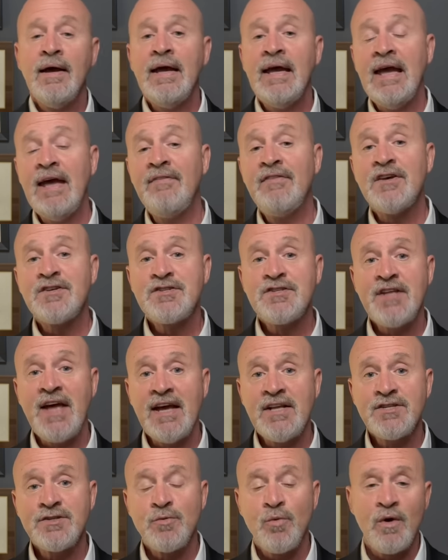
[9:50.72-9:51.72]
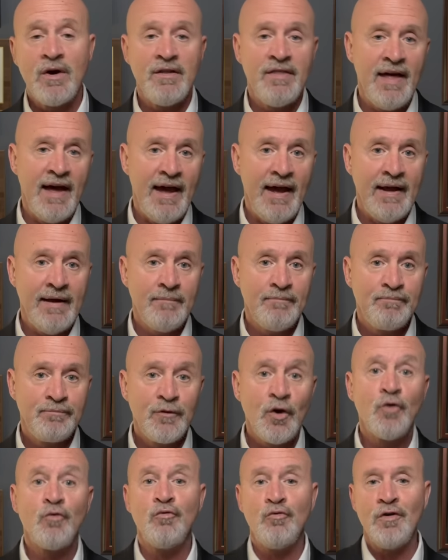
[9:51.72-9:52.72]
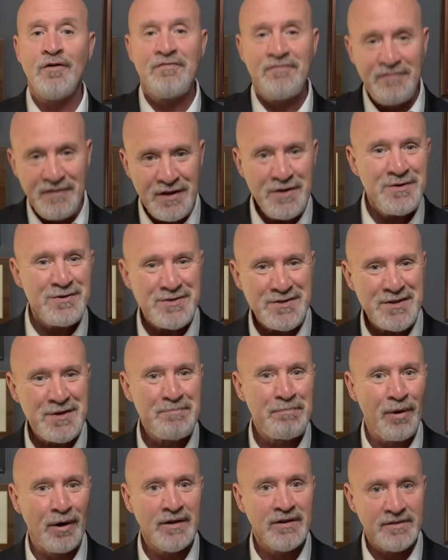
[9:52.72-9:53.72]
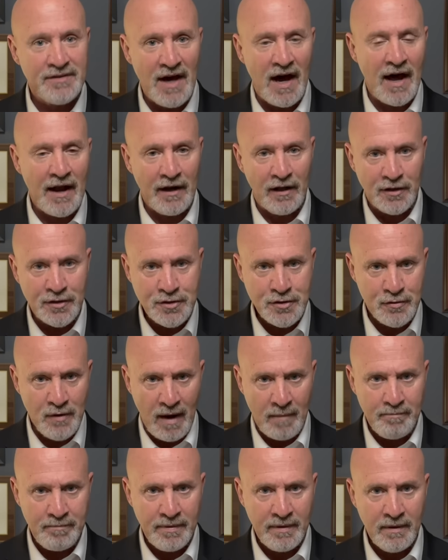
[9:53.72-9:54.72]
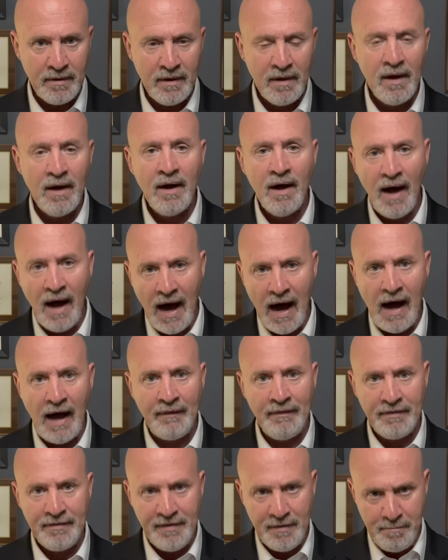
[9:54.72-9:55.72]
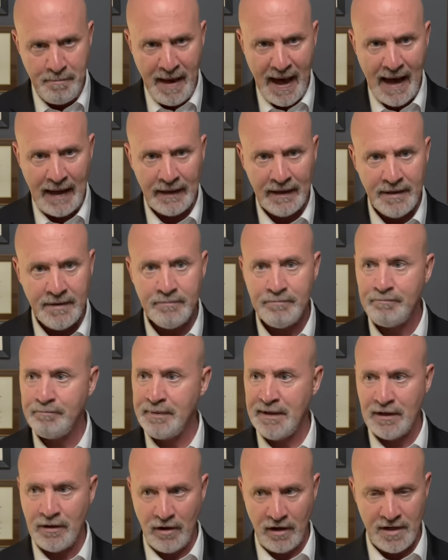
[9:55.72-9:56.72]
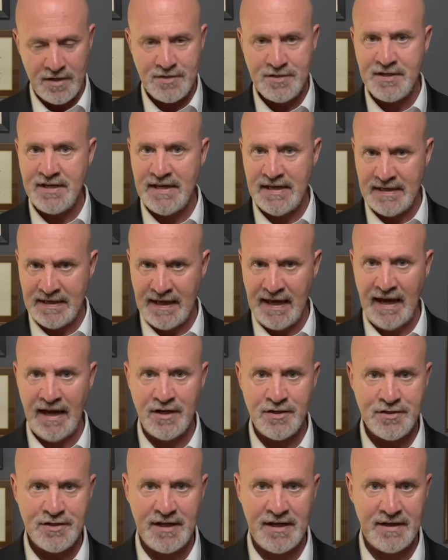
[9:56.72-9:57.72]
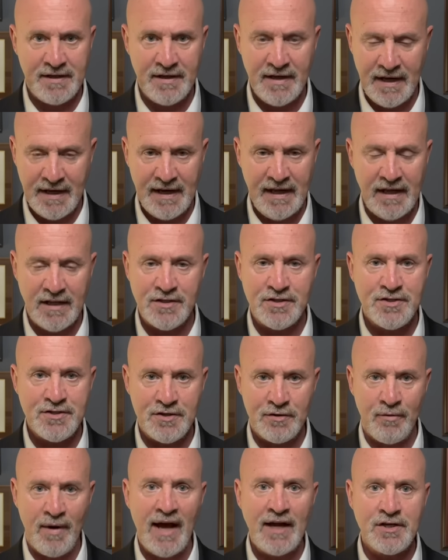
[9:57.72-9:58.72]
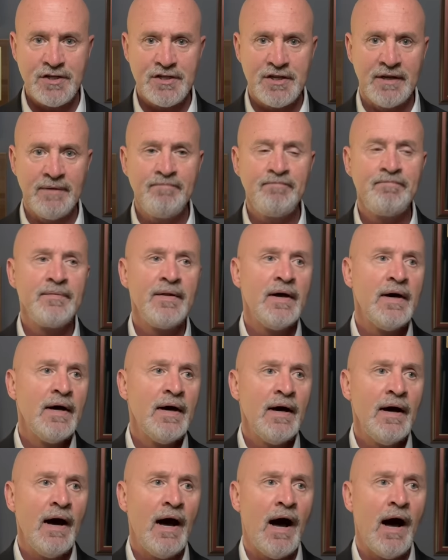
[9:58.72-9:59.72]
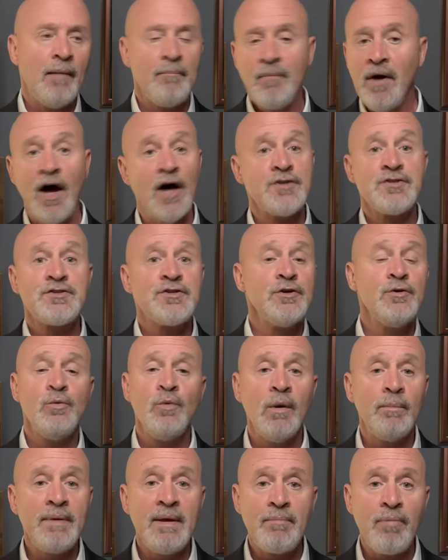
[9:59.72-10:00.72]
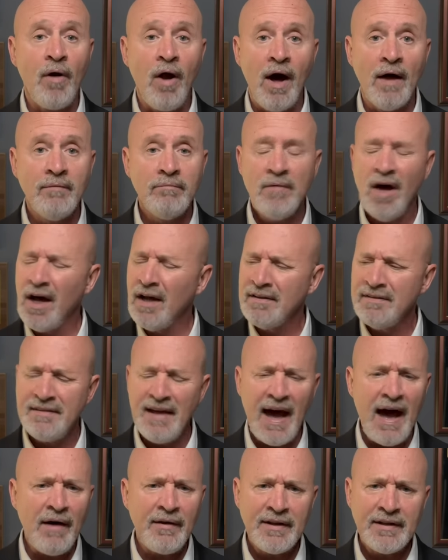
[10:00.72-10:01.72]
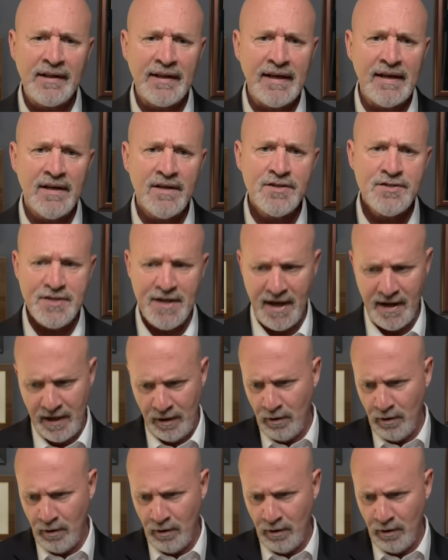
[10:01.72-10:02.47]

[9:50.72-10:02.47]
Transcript: In the states where they refuse to put Donald Trump on the ballot because he engaged in an insurrection, A suit will be brought, undoubtedly, saying,